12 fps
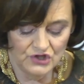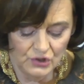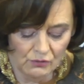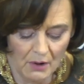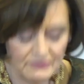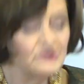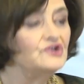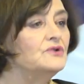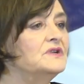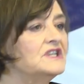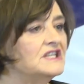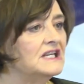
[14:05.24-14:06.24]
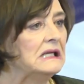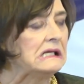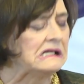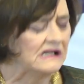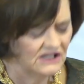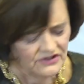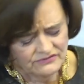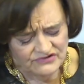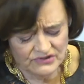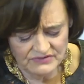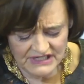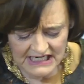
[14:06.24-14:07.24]
new opportunity,
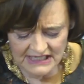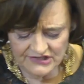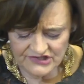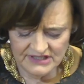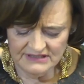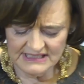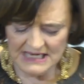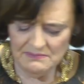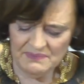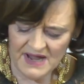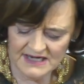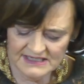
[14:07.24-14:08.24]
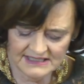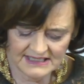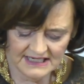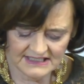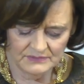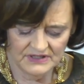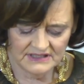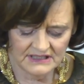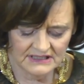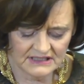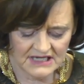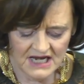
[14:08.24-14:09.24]
due diligence, impact assessments,
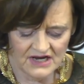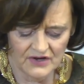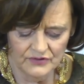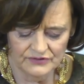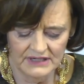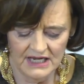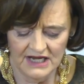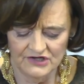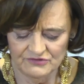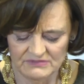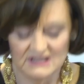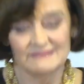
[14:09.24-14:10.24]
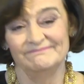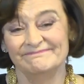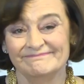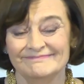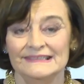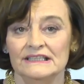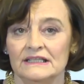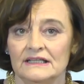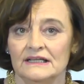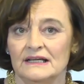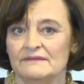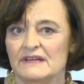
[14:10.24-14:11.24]
and stakeholder engagement,
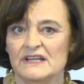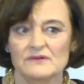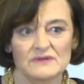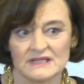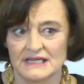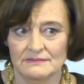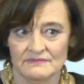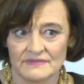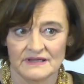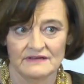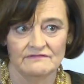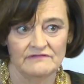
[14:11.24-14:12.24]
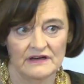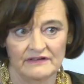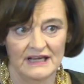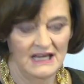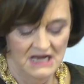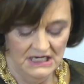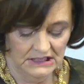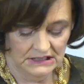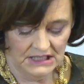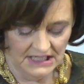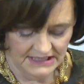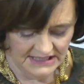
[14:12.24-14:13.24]
they don't seem very
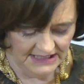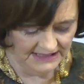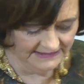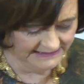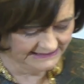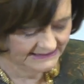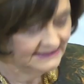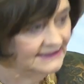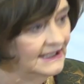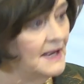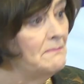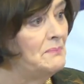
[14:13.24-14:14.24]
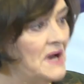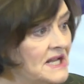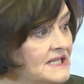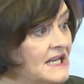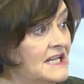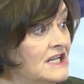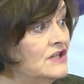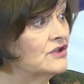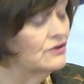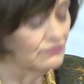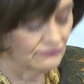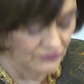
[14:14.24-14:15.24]
exciting. But it is
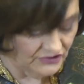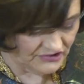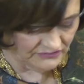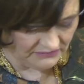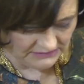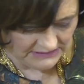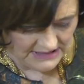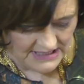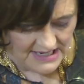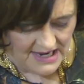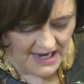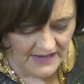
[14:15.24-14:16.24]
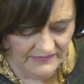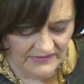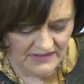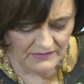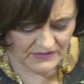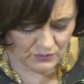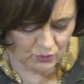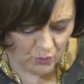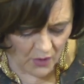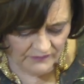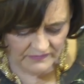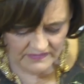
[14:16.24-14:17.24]
crucial, and there is
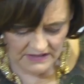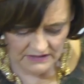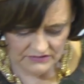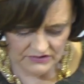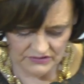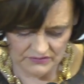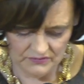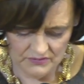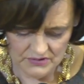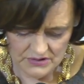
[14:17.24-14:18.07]
one thing to do